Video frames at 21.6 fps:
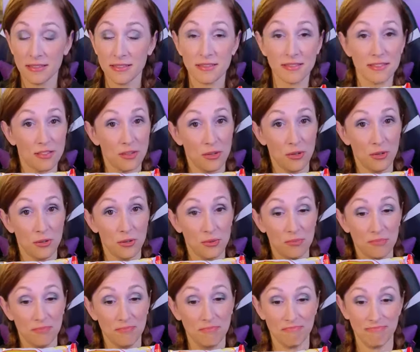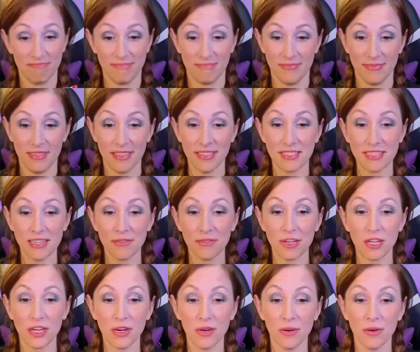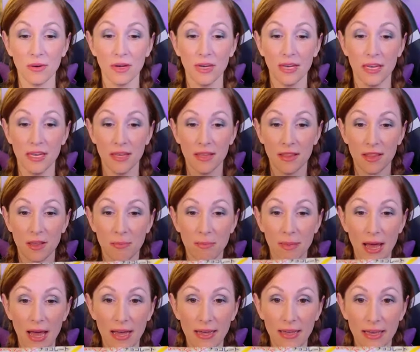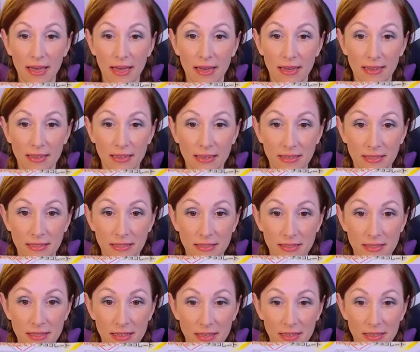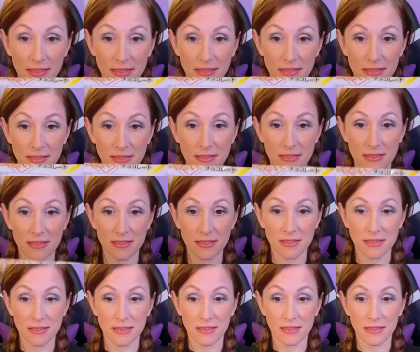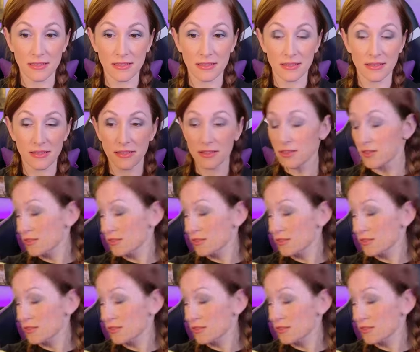So let's give it a go the back as is, the